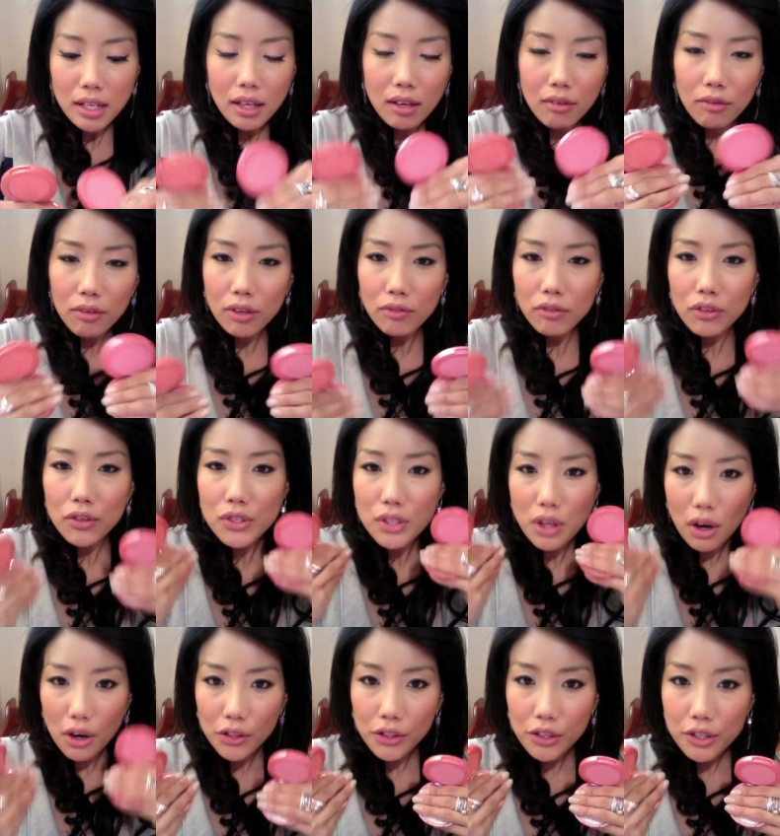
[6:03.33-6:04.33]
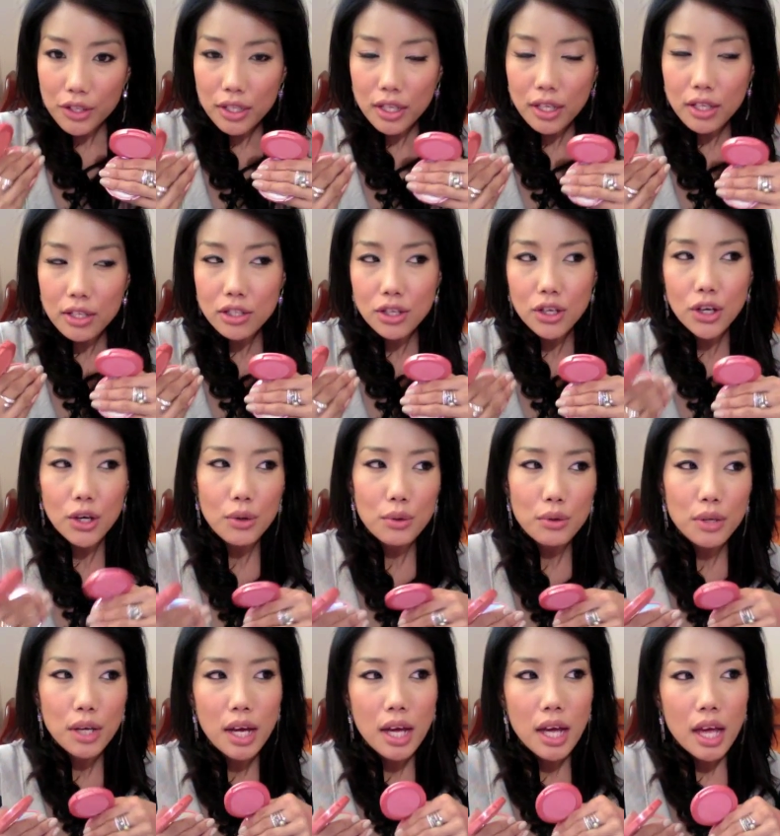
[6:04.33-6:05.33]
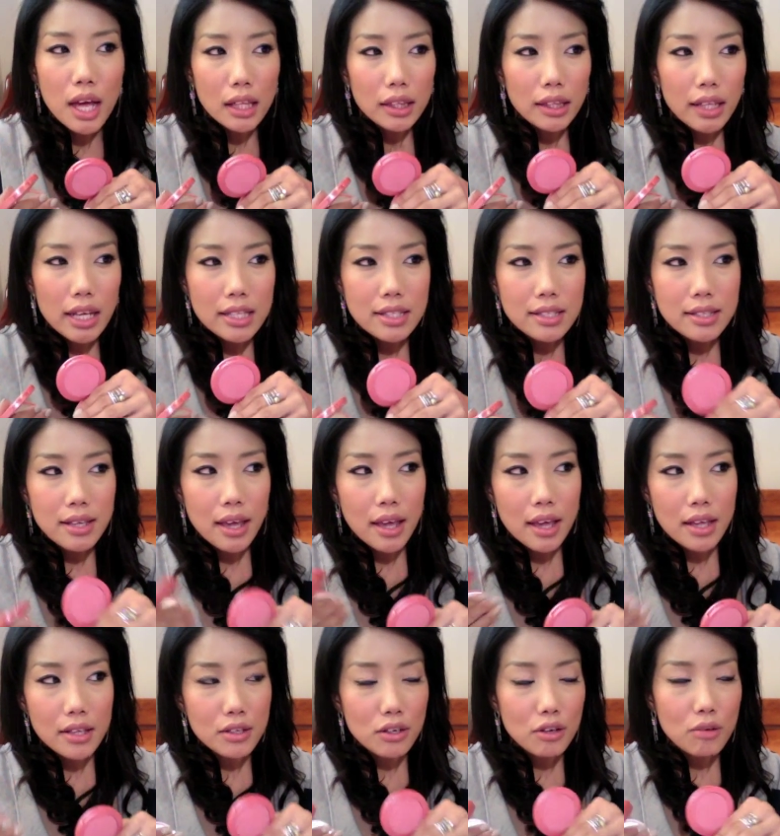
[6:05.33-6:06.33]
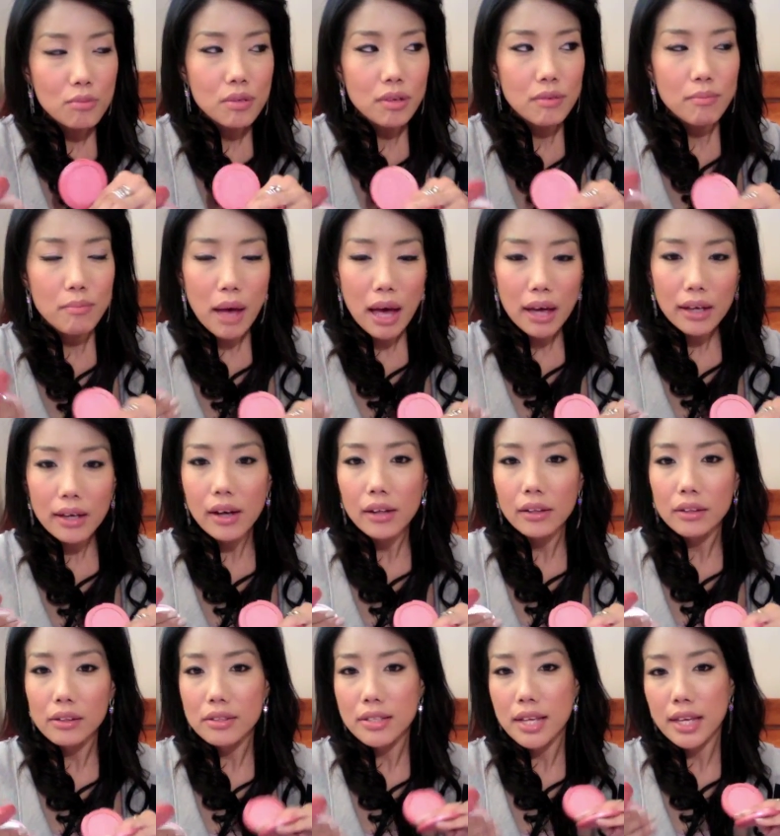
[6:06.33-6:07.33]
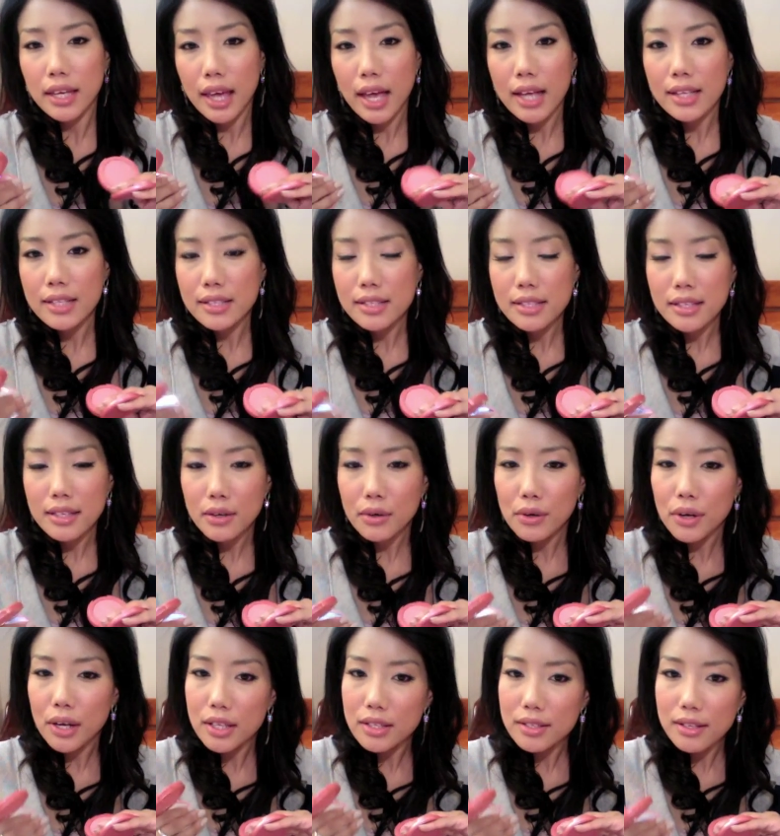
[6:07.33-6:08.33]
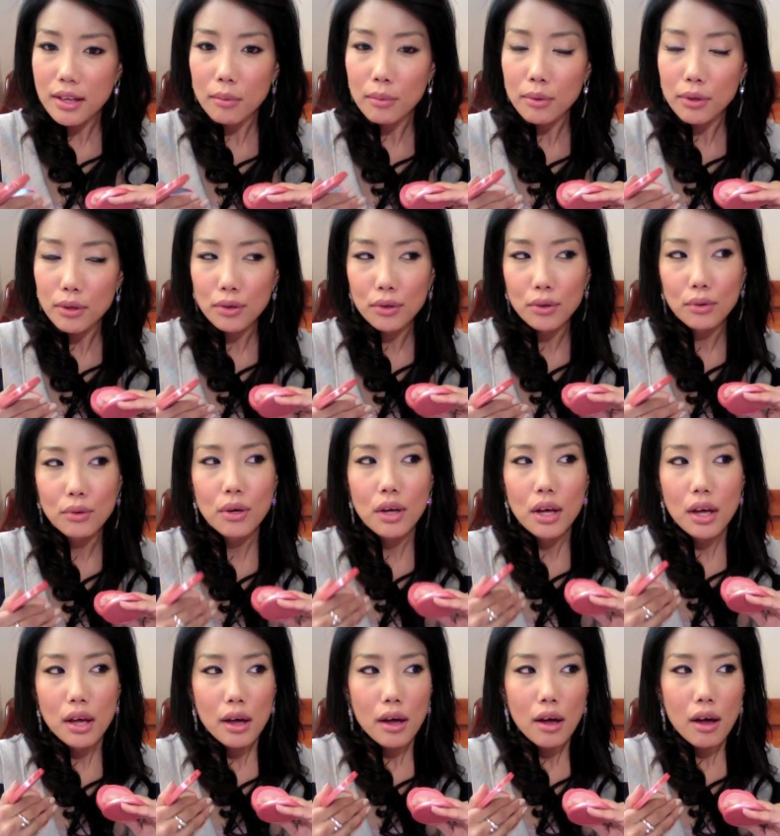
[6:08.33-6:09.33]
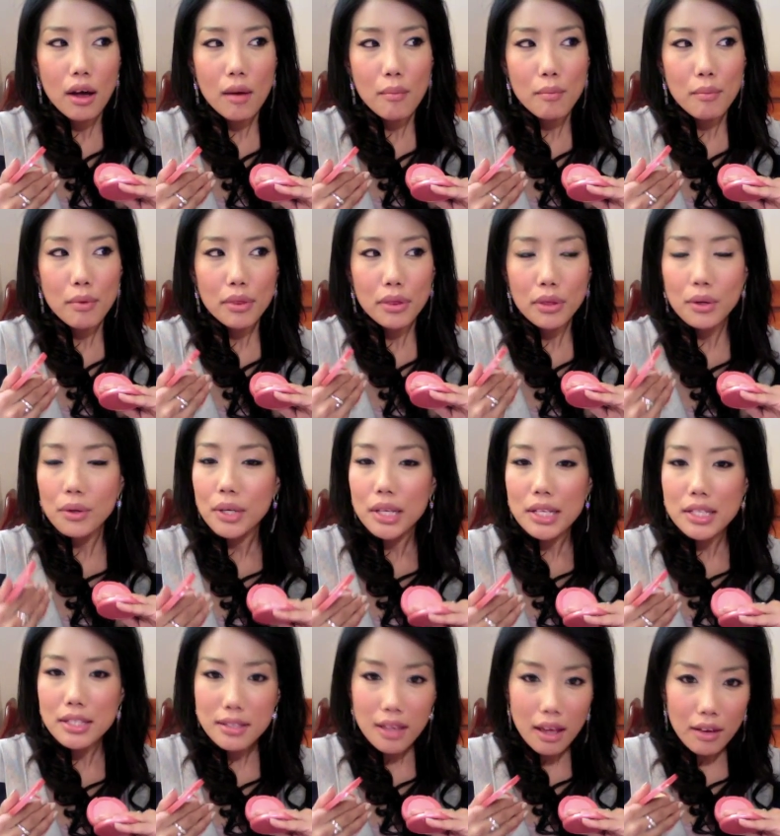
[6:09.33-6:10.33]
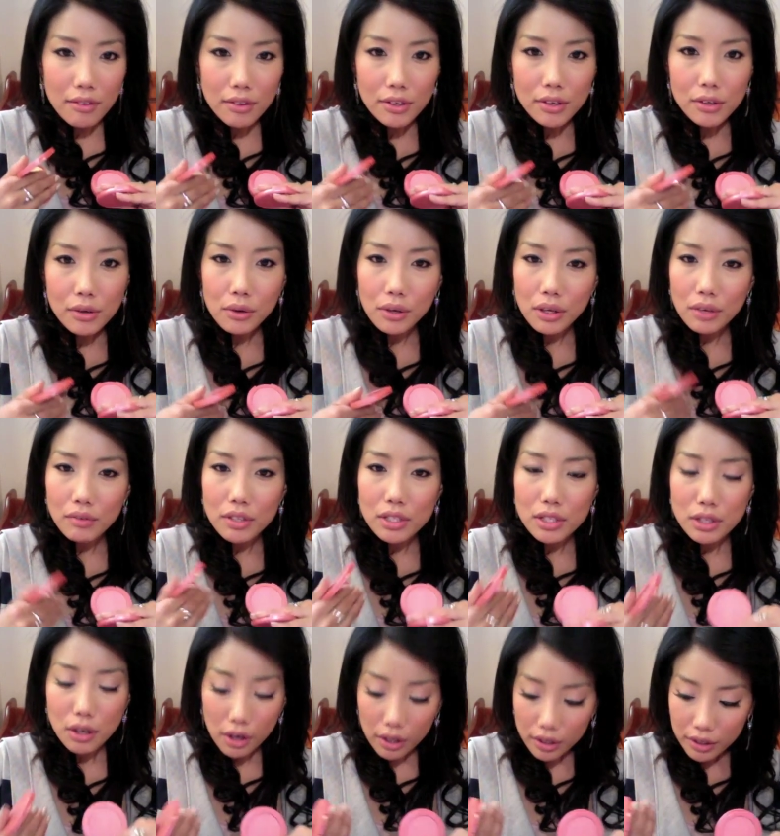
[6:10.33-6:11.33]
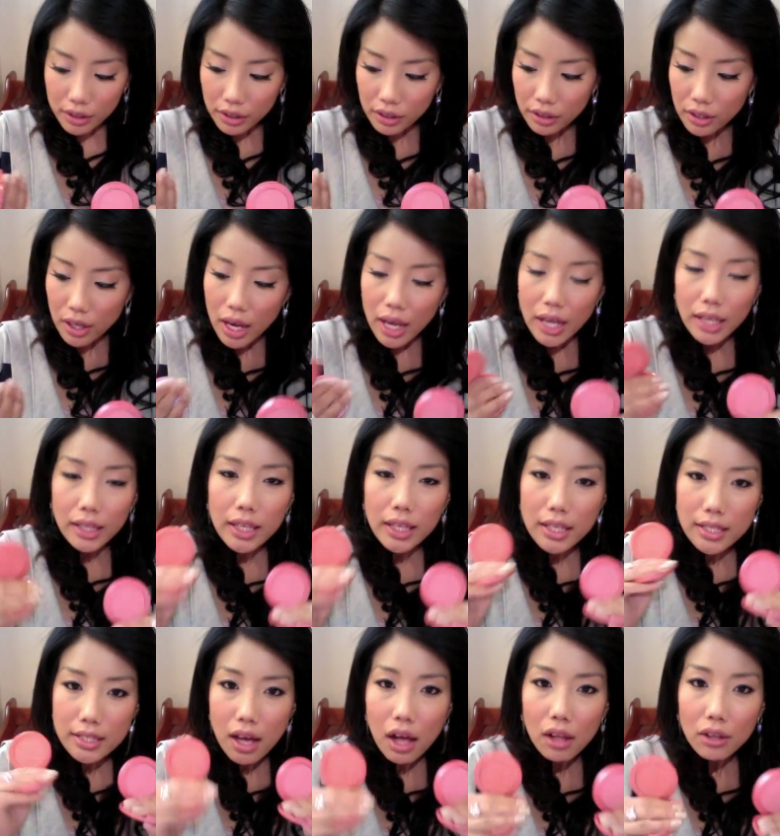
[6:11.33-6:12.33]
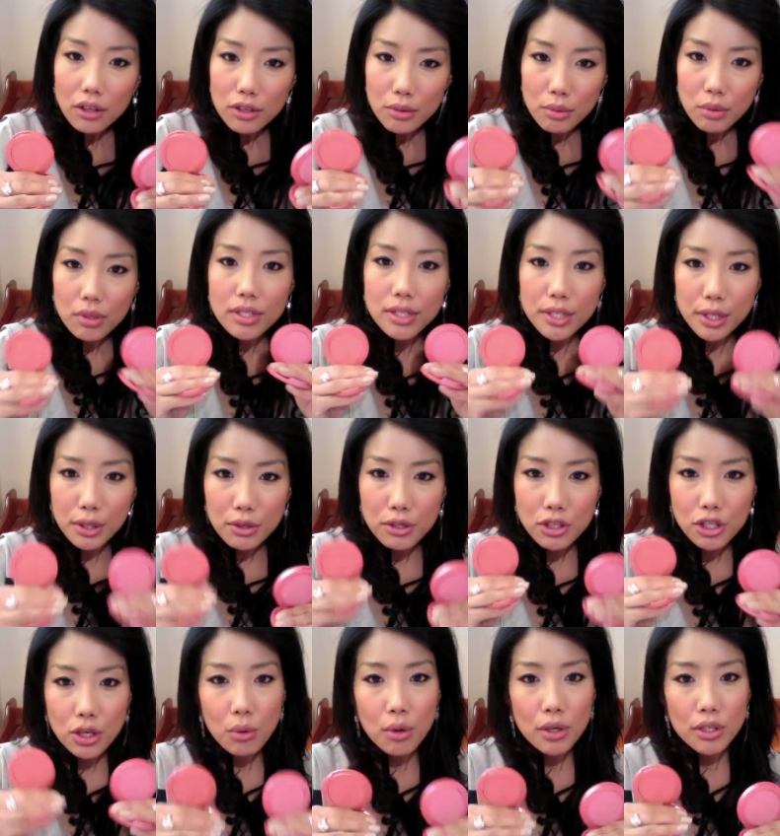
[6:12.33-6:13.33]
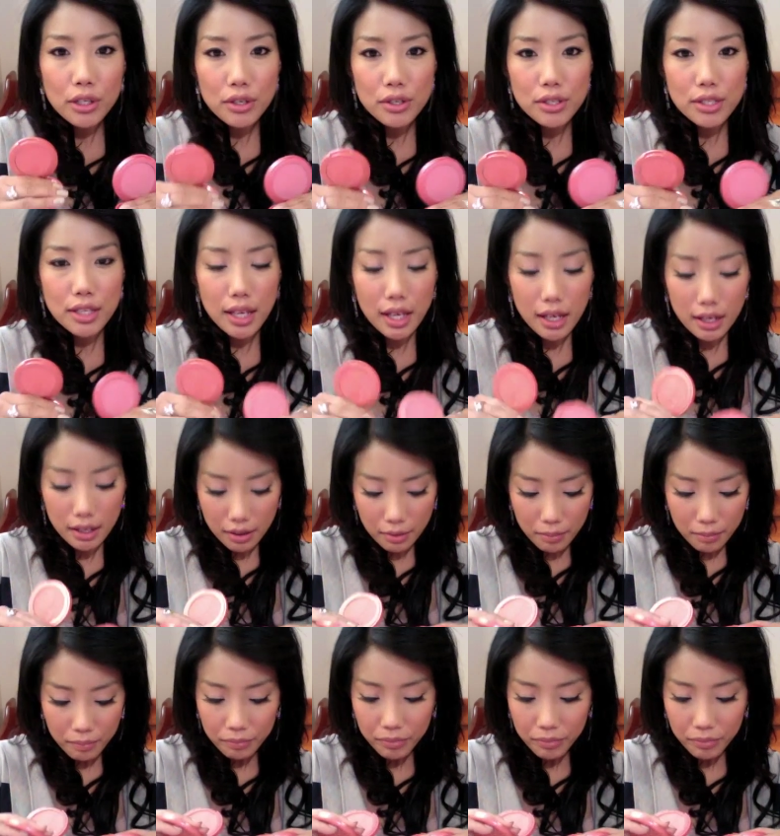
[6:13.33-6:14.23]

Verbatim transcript: even if you're darker skin toned, let's say in terms of MAC colors like NC or NW37 um, or even darker, these colors will still show on your skin.